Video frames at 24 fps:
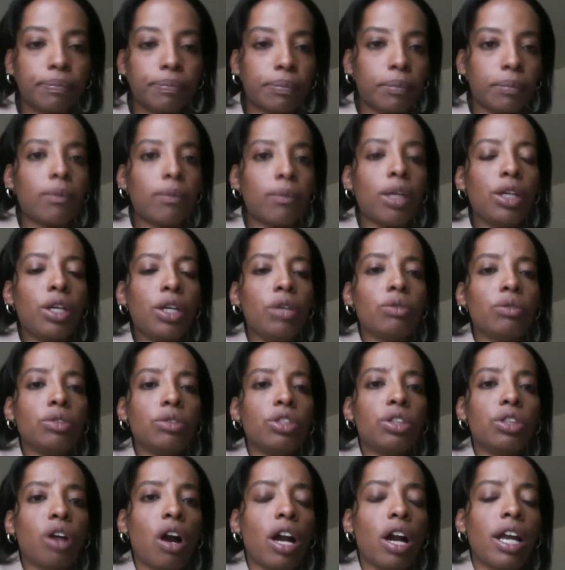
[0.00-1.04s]
you know,
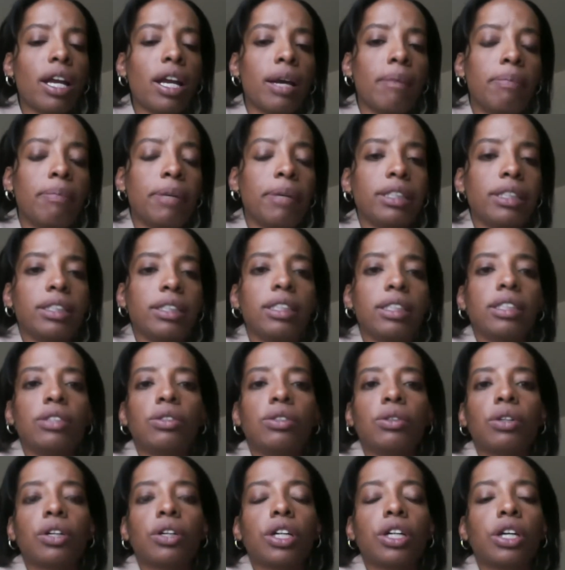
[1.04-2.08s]
starting a business,
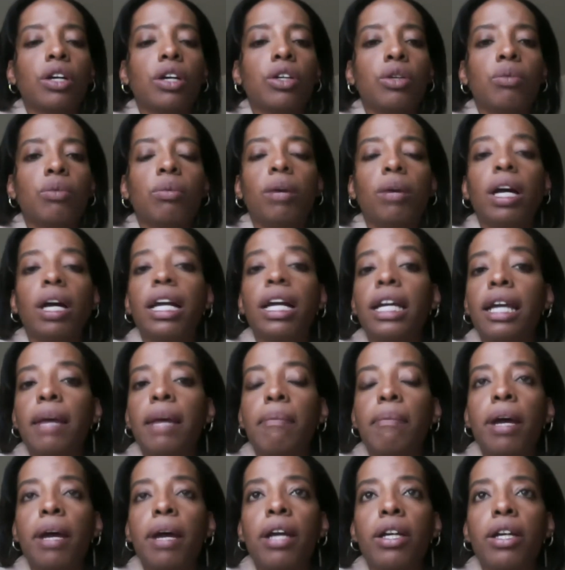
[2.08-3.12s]
or, you know, you want to get
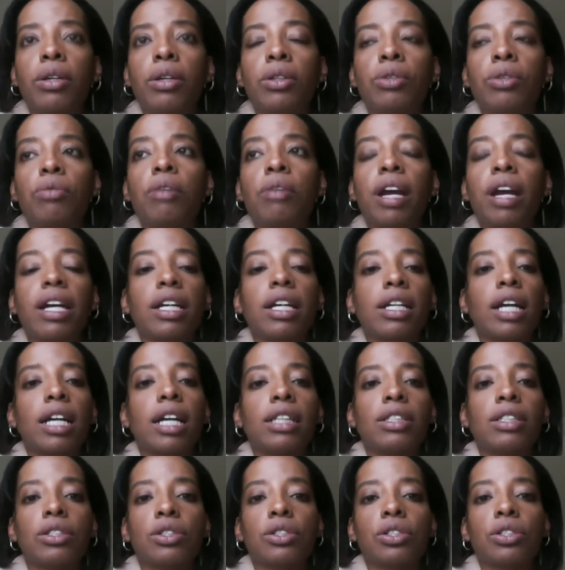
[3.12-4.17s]
better, you know, you recognize
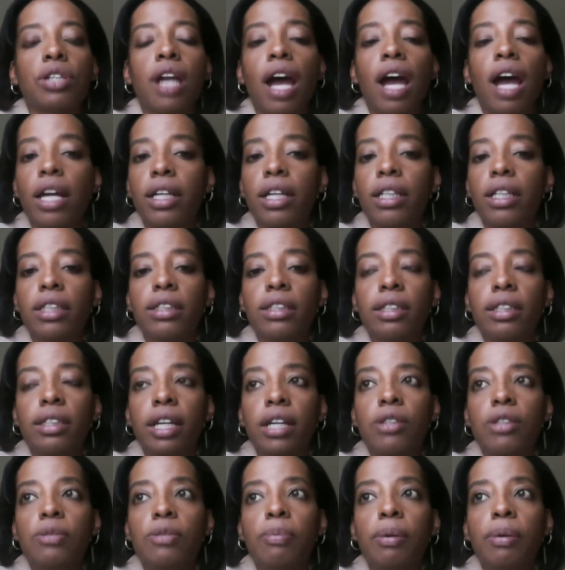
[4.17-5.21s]
that you're not a good
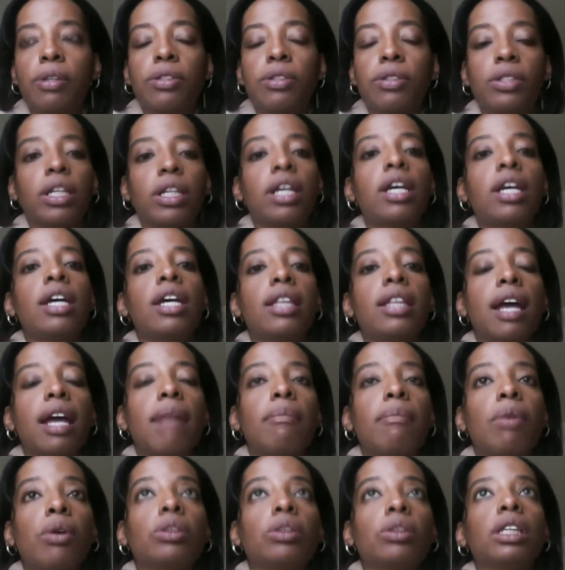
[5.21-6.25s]
salesperson, that
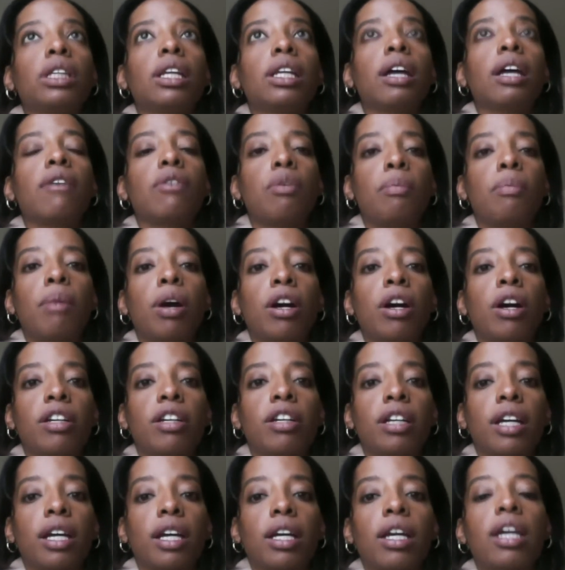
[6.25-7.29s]
multi-level
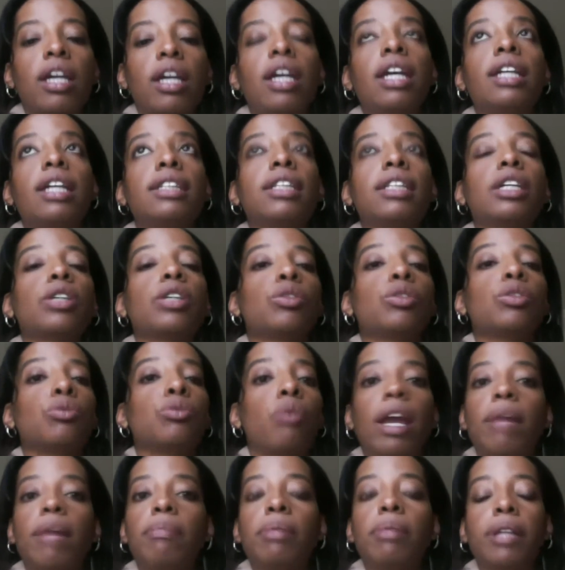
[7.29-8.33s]
marketing is a
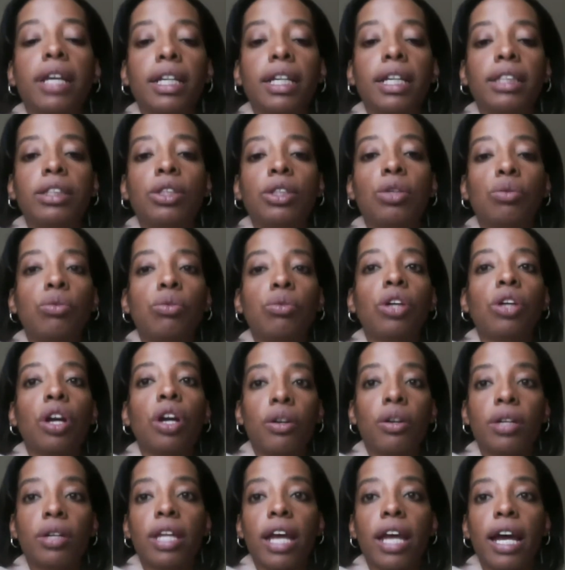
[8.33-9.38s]
great place to
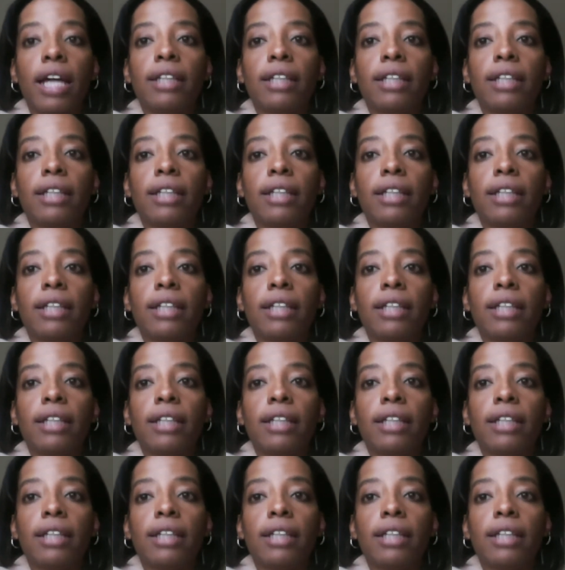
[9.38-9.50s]
learn that.